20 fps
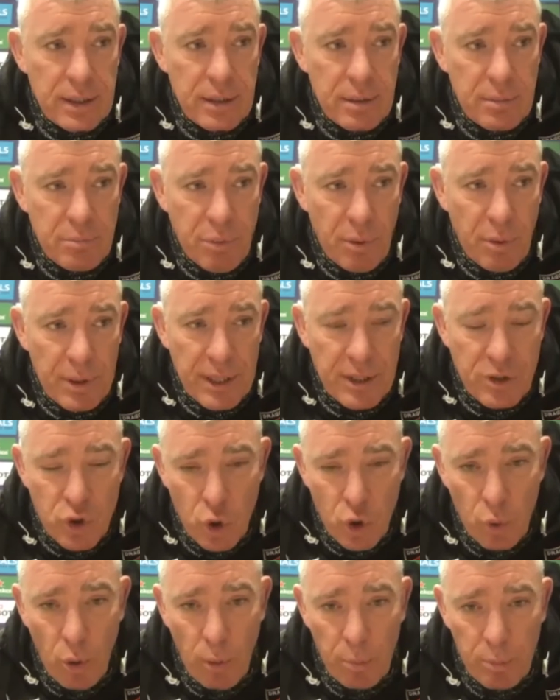probably
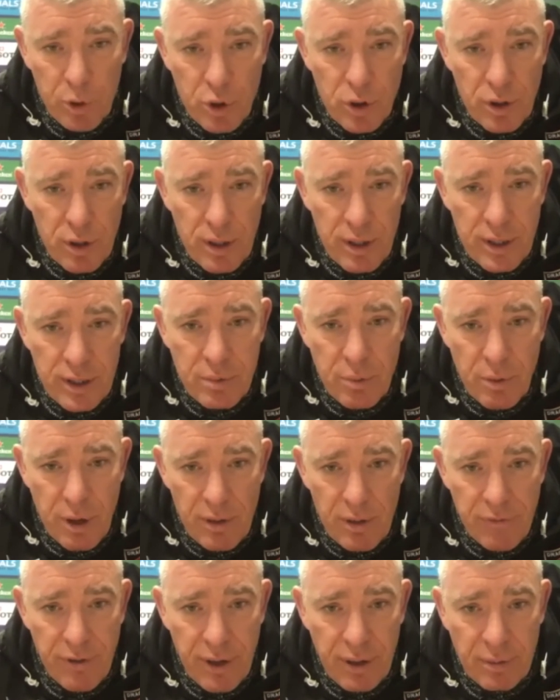two opportunities where
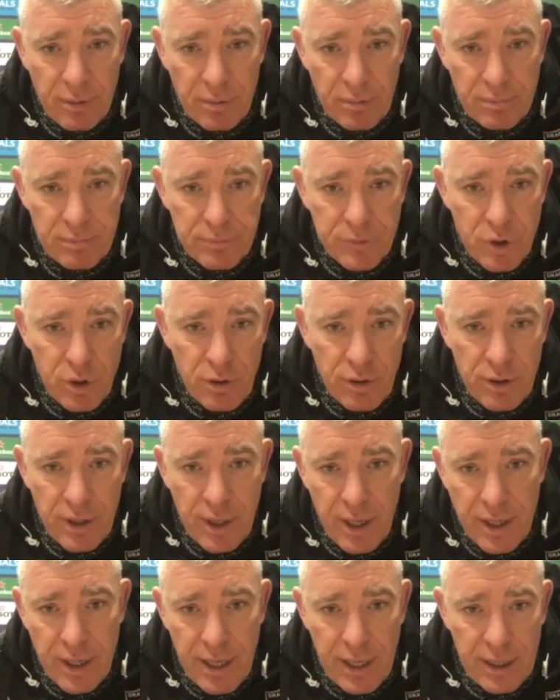I felt during
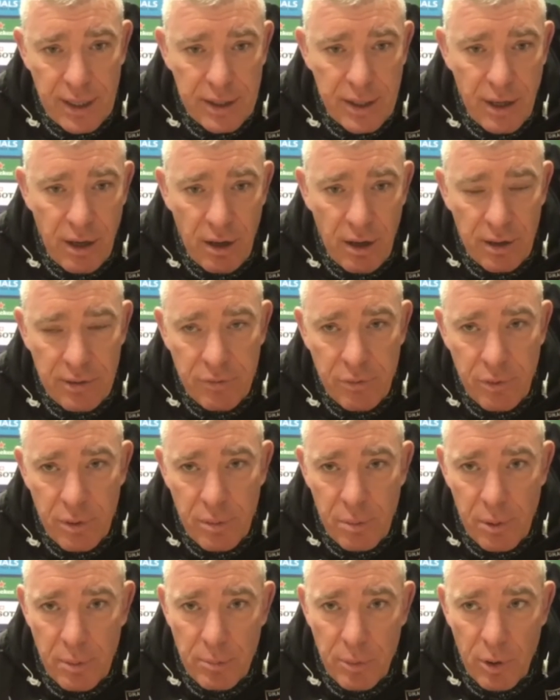their yellow card, if we'd
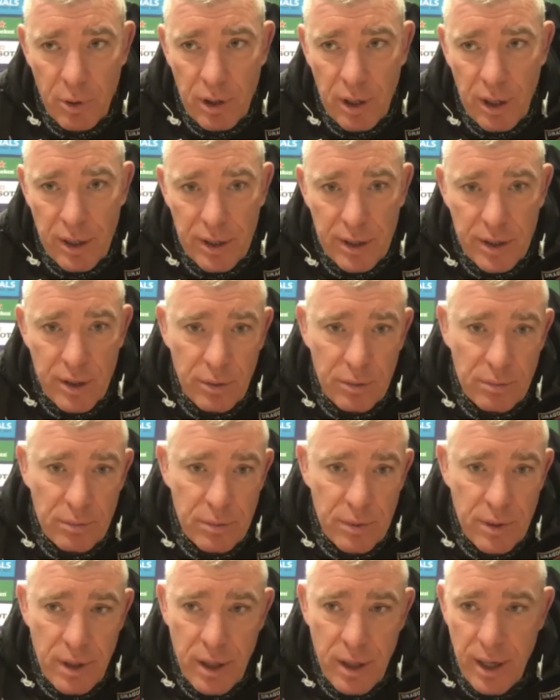have been more clinical.
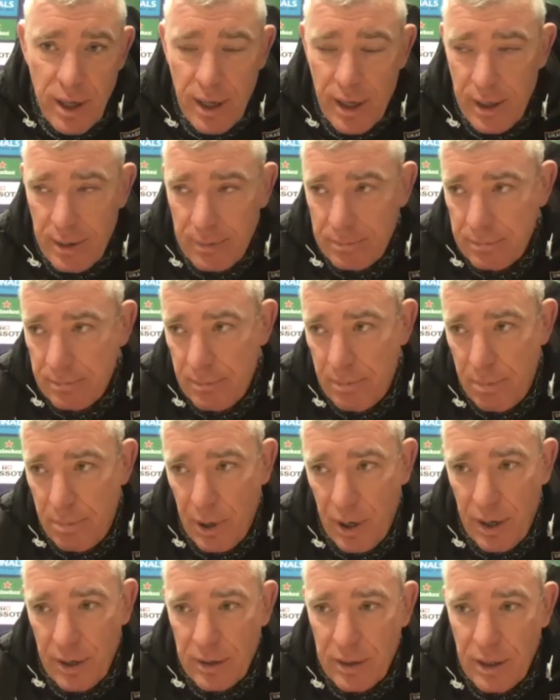
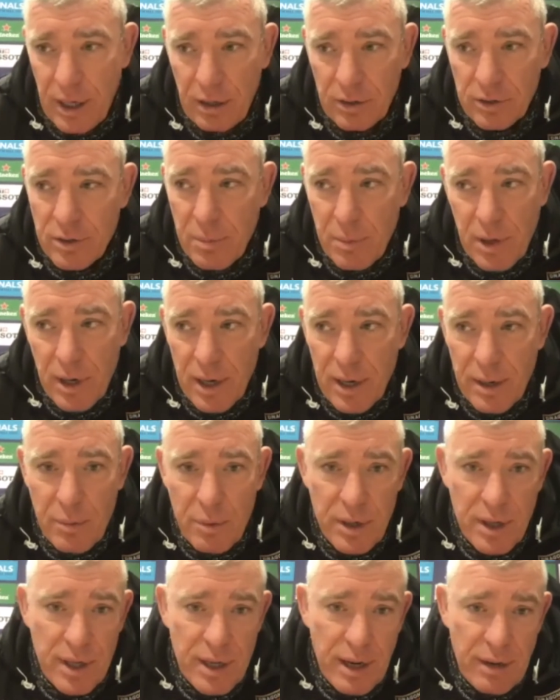But ultimately, we
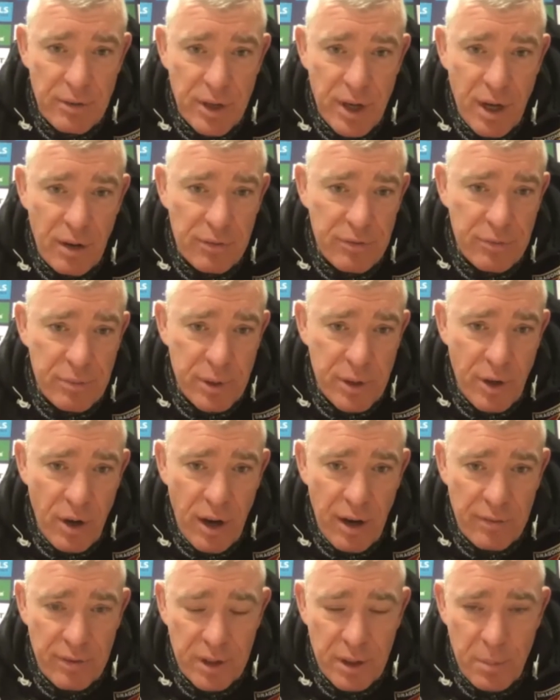didn't have enough. We're
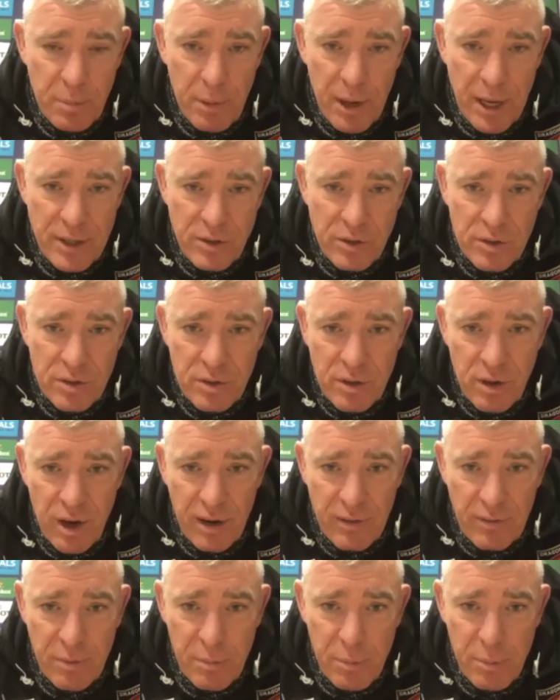not having a bench, not
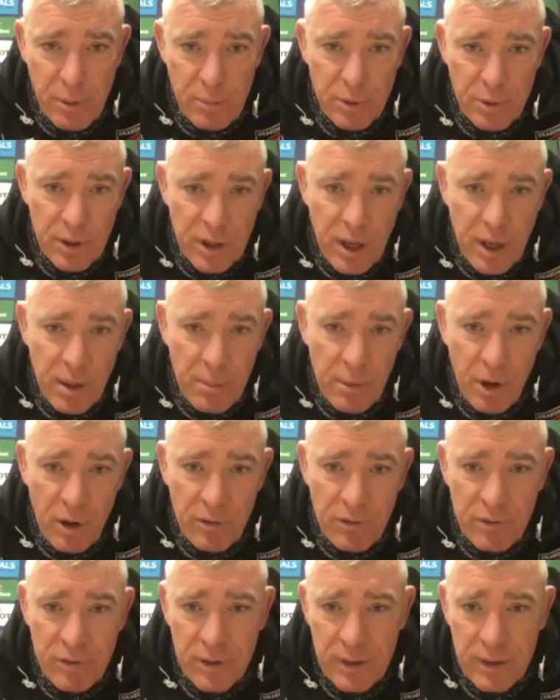having people to come off.